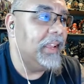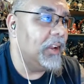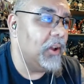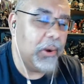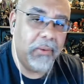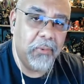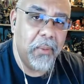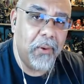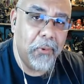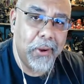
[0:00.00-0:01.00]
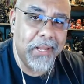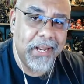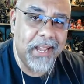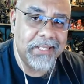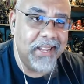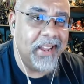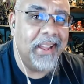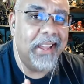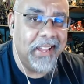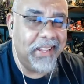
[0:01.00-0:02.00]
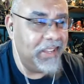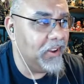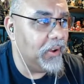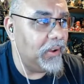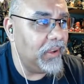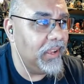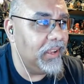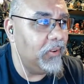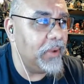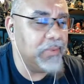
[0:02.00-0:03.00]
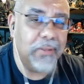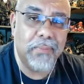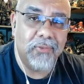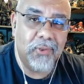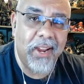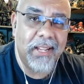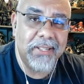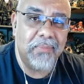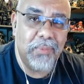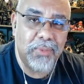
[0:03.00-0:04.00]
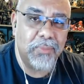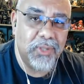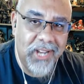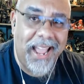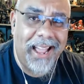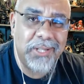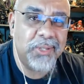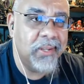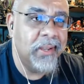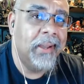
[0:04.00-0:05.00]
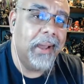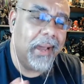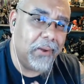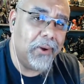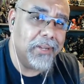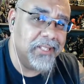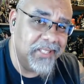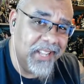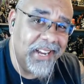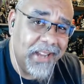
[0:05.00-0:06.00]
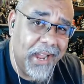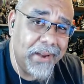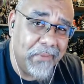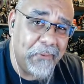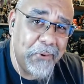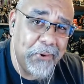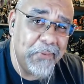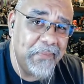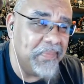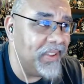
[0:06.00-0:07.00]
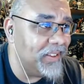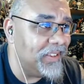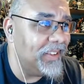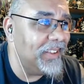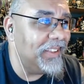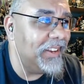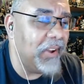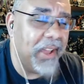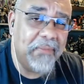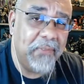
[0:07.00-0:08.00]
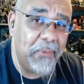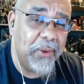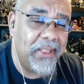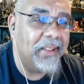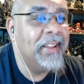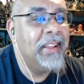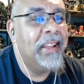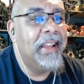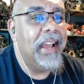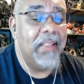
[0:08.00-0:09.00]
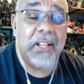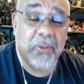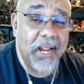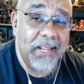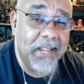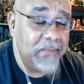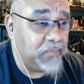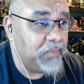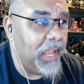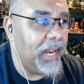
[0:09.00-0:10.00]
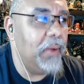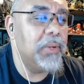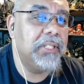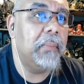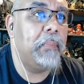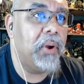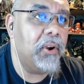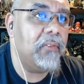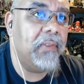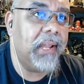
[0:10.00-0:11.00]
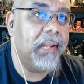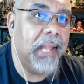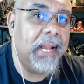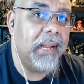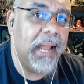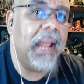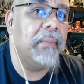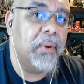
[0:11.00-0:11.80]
You know, I don't have to worry about working the next day, you know, grab something to drink, something, some snacks. I got to watch this late at night in my room and, uh, you know, have fun with it. And that's what I did. And it was the perfect late night